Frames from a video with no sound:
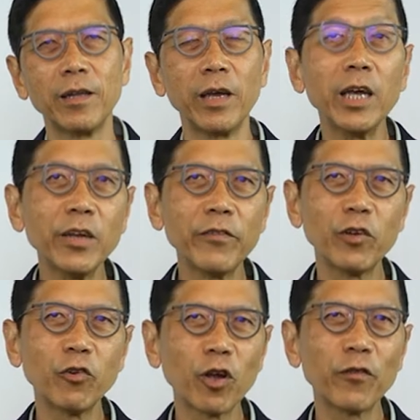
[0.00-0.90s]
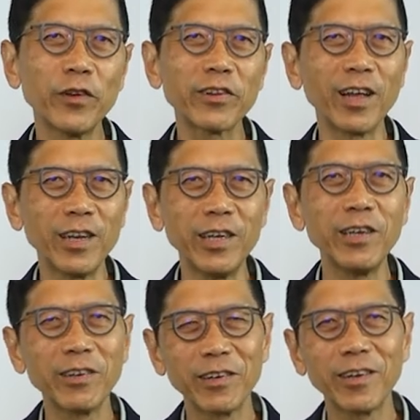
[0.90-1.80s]
The Innovation Office I
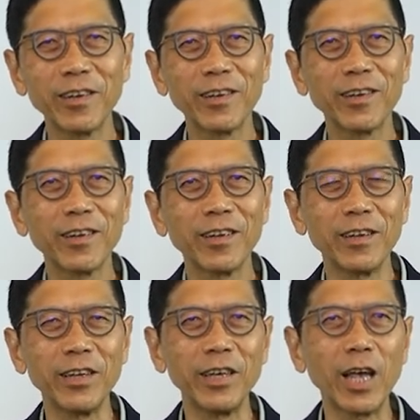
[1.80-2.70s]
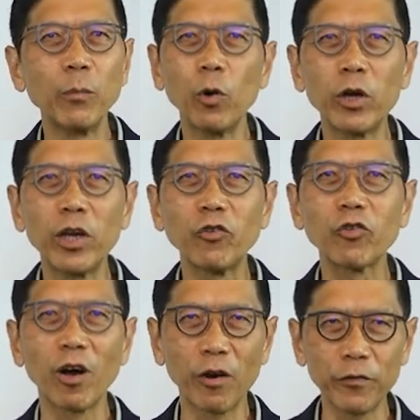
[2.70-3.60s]
lead, the
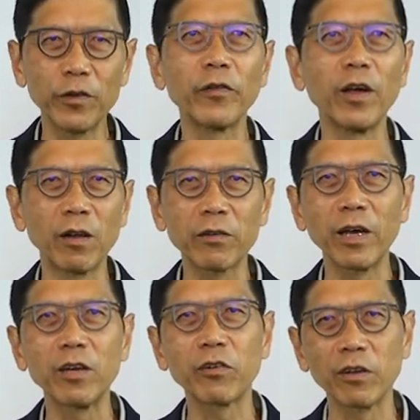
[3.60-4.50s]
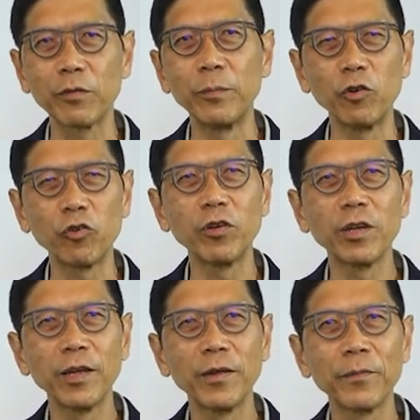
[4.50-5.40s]
MOH Office for Healthcare Transformation,
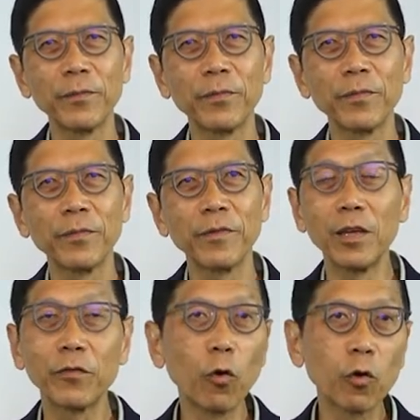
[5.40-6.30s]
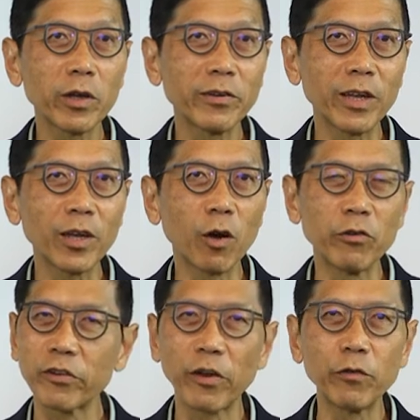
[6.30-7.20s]
is focusing
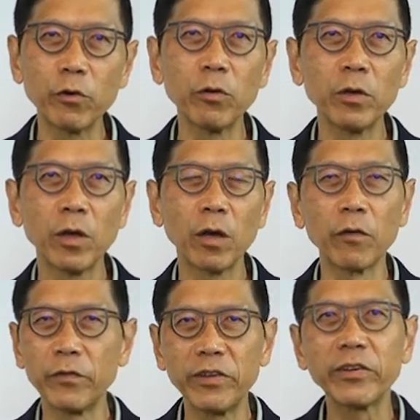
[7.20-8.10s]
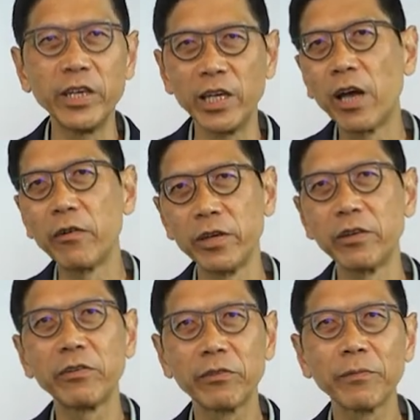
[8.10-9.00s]
on several of these key
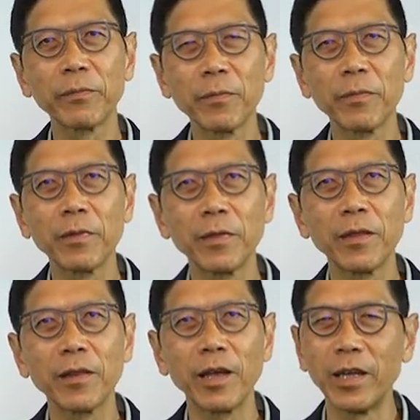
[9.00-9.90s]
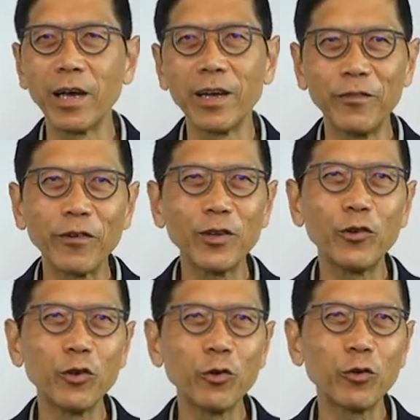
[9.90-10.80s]
areas. And I
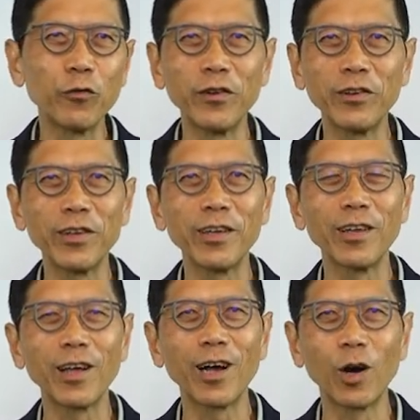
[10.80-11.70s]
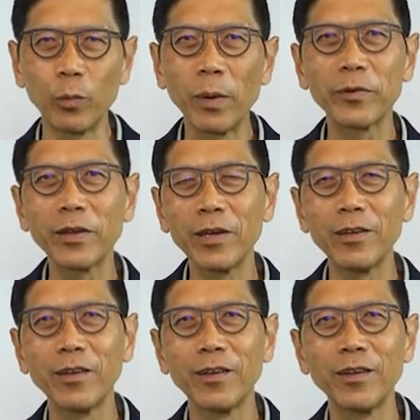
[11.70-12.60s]
invite you to visit our
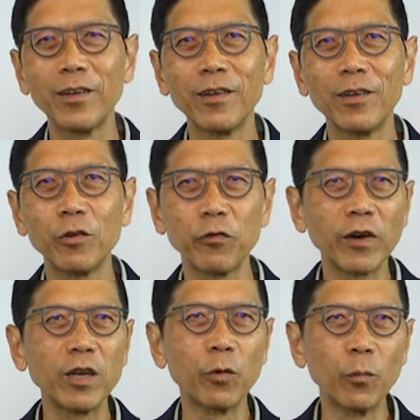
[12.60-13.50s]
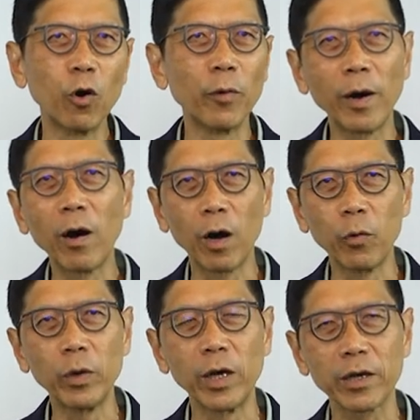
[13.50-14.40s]
website to find out more about
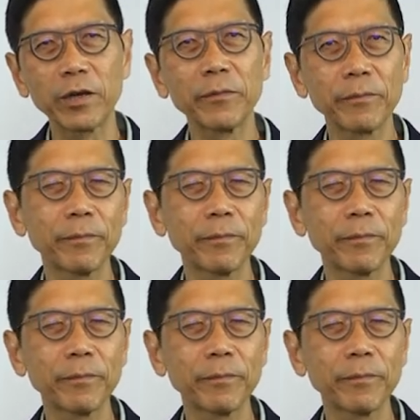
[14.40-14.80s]
our work.